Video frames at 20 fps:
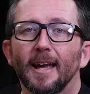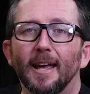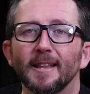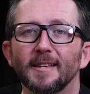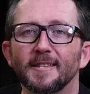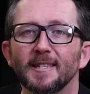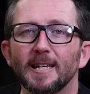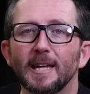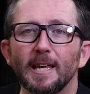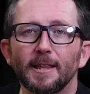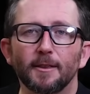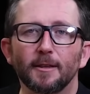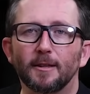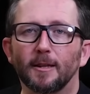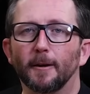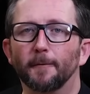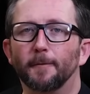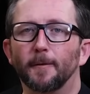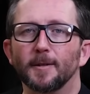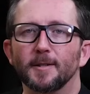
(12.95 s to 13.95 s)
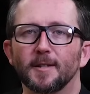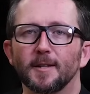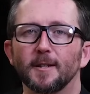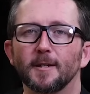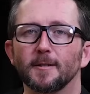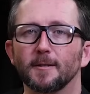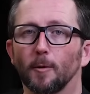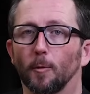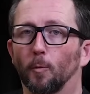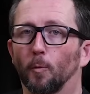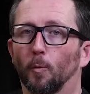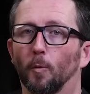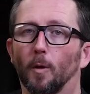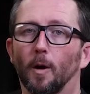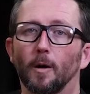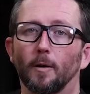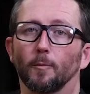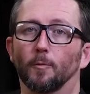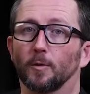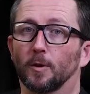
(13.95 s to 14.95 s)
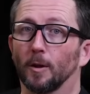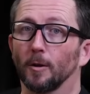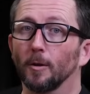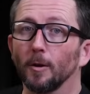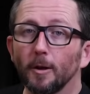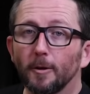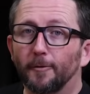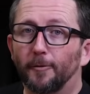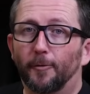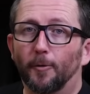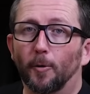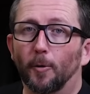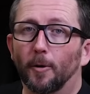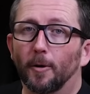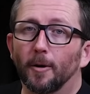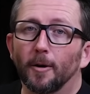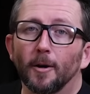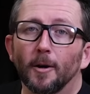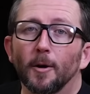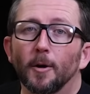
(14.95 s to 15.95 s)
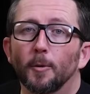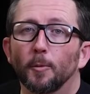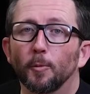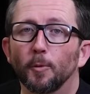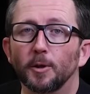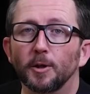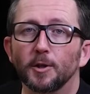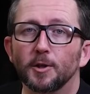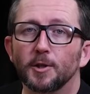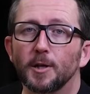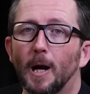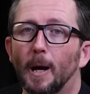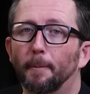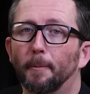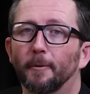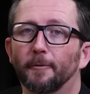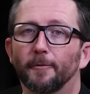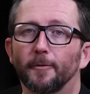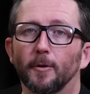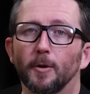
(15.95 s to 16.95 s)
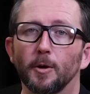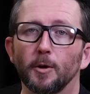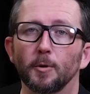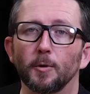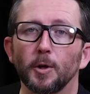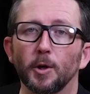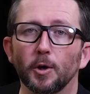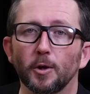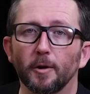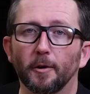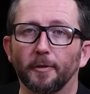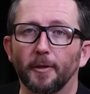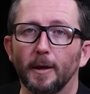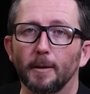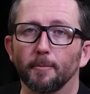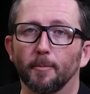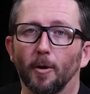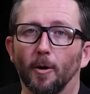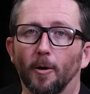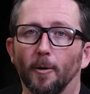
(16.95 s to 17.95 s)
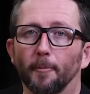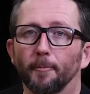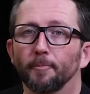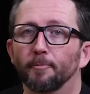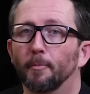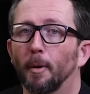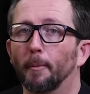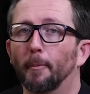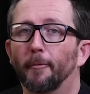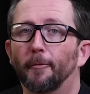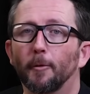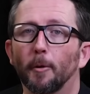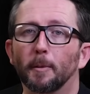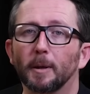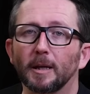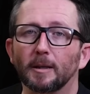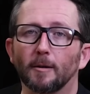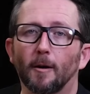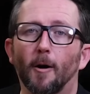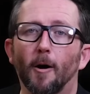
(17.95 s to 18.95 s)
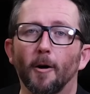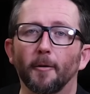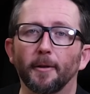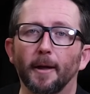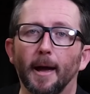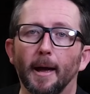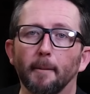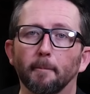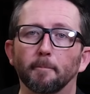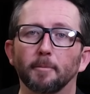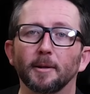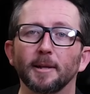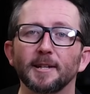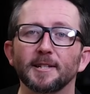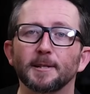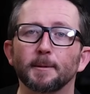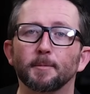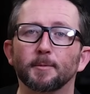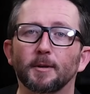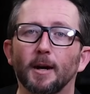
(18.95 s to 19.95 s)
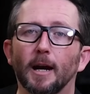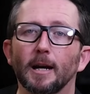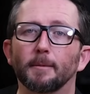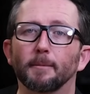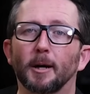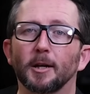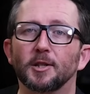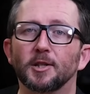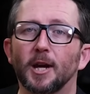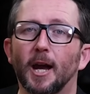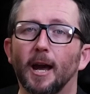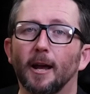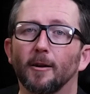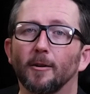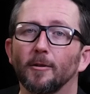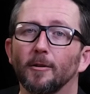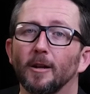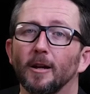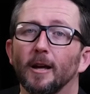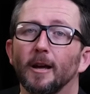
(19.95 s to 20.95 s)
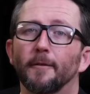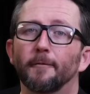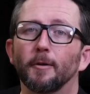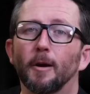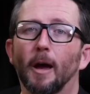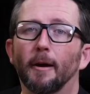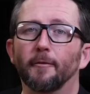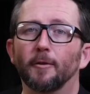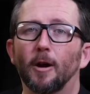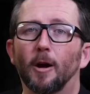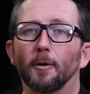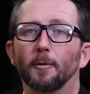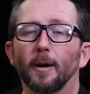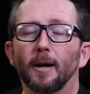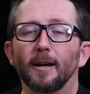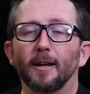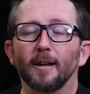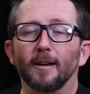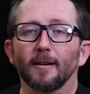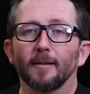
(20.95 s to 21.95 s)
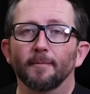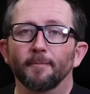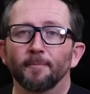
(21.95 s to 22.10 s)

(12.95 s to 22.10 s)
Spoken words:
and see the differences of what to look for when you're shopping for a new urethane ball. But before we get to all that, please subscribe to my channel if you haven't already.